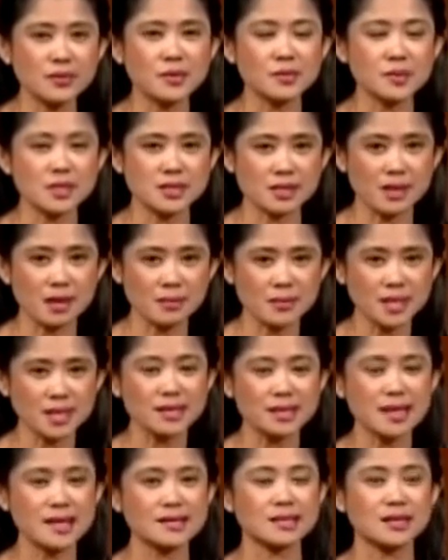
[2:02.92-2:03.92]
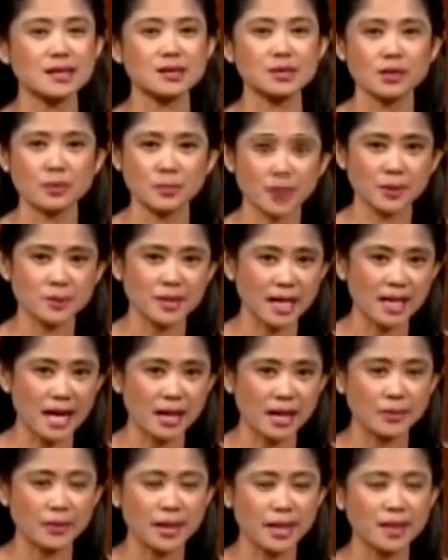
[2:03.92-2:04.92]
from the dominant estate to a public
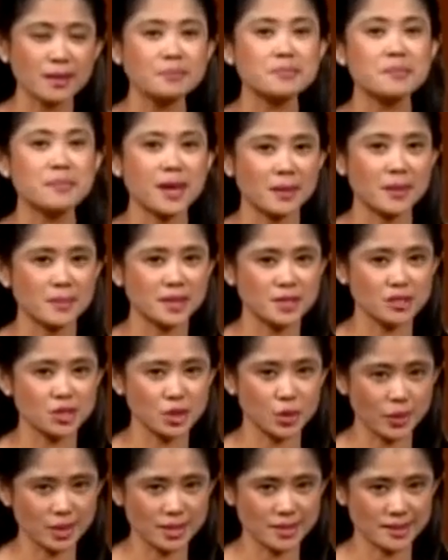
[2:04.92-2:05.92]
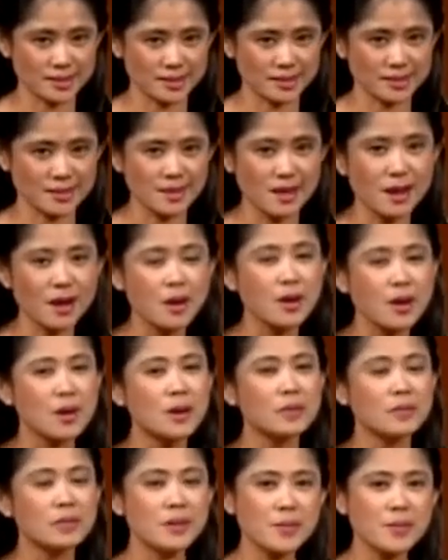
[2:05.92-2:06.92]
highway may be the shortest.
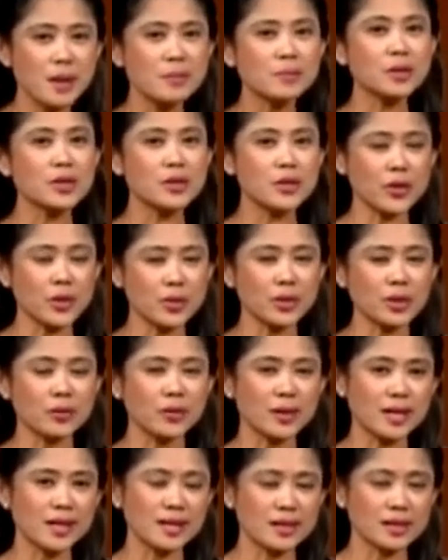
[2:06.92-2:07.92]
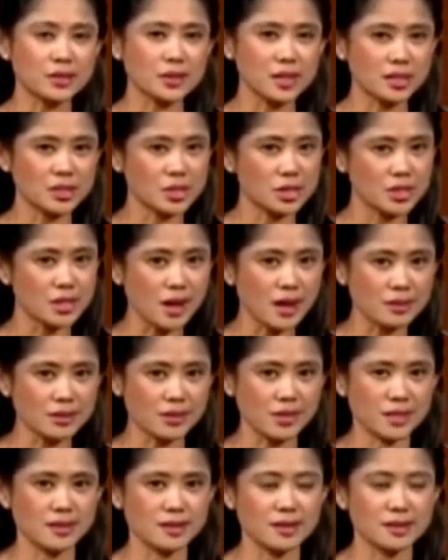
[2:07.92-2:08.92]
Remember, though, the well-entrenched
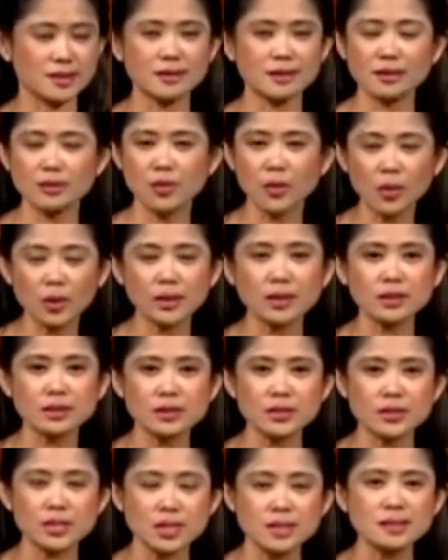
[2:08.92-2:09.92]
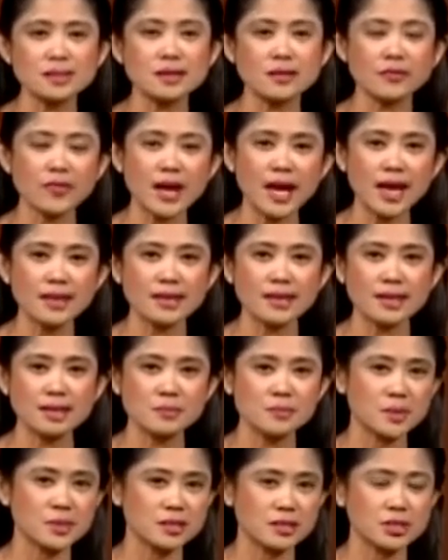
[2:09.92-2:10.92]
doctrine that in order to justify the
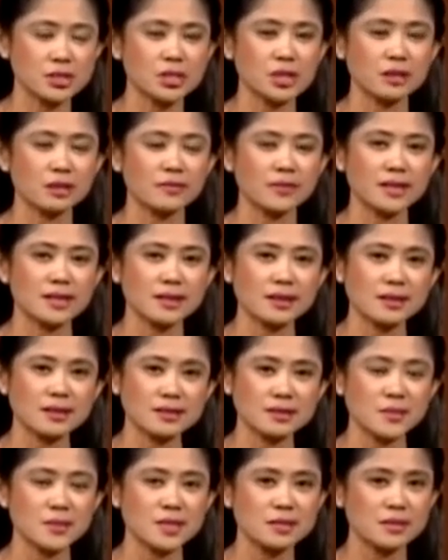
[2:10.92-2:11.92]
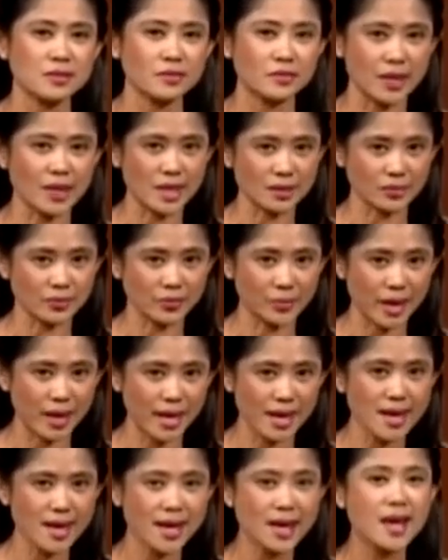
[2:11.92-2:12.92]
imposition of an easement of
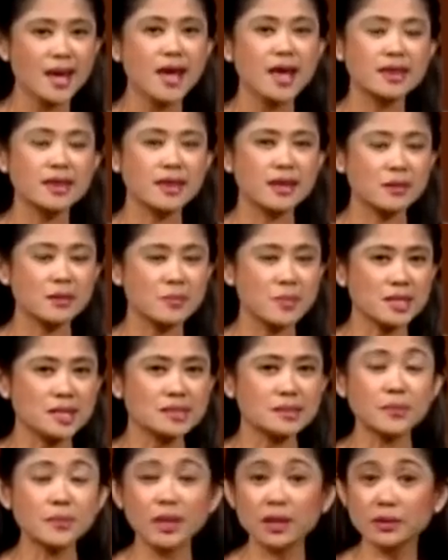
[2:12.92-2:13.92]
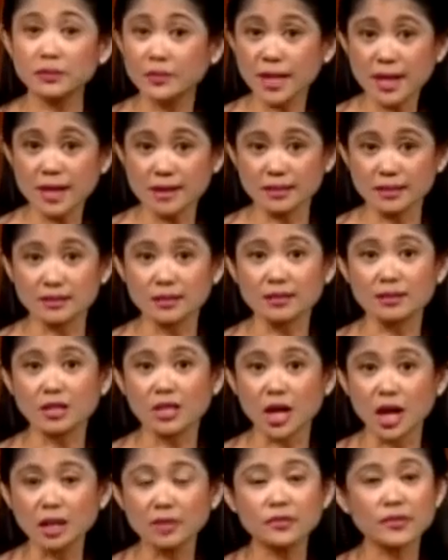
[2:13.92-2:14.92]
right-of-way, there must be real,
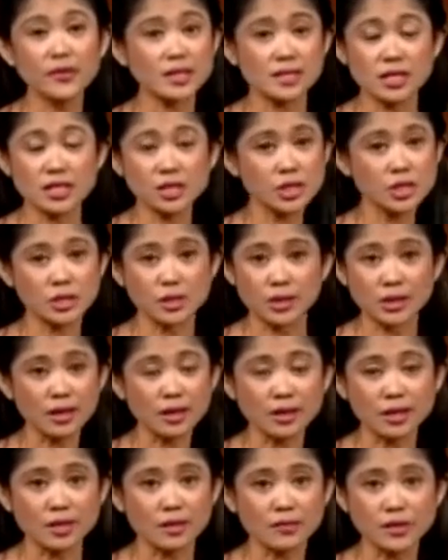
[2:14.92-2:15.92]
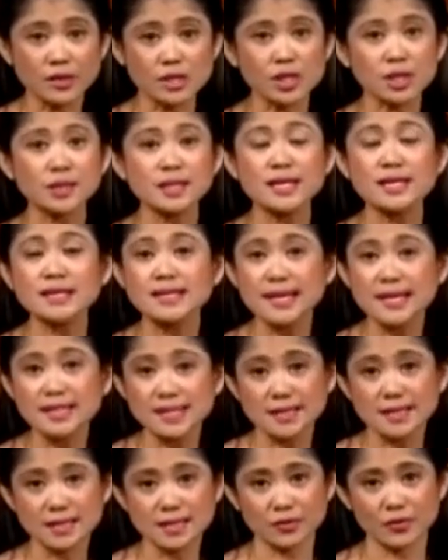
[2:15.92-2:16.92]
not fictitious or artificial
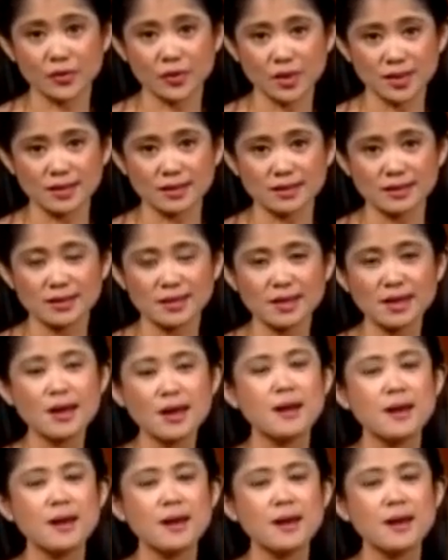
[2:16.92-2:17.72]
necessity for it.